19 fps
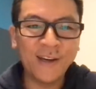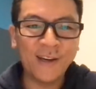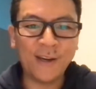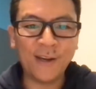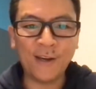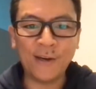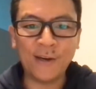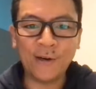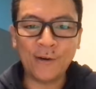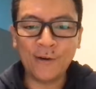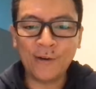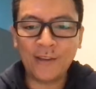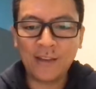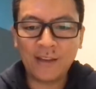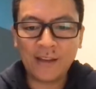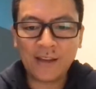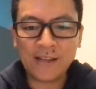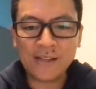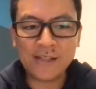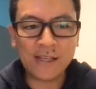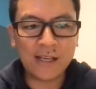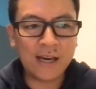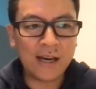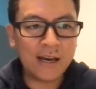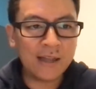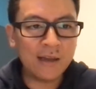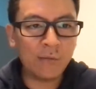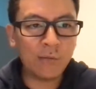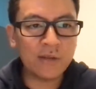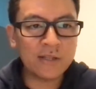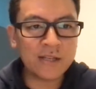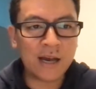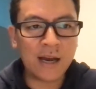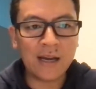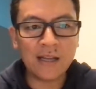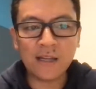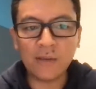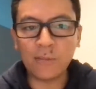And he's a guy that we
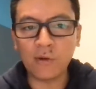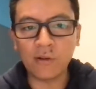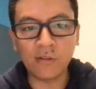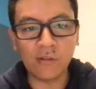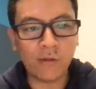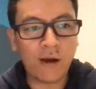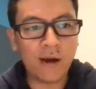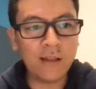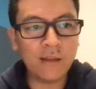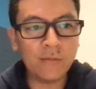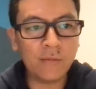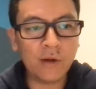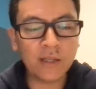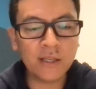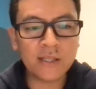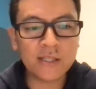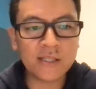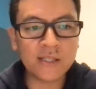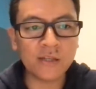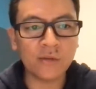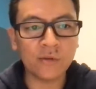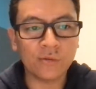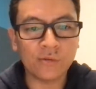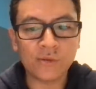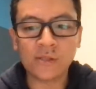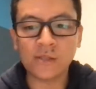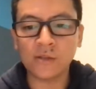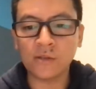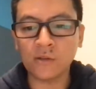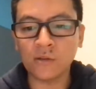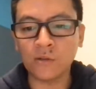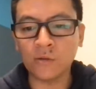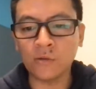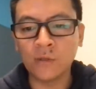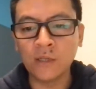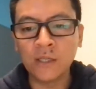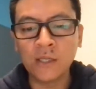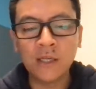tied up a lot of money to.
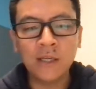So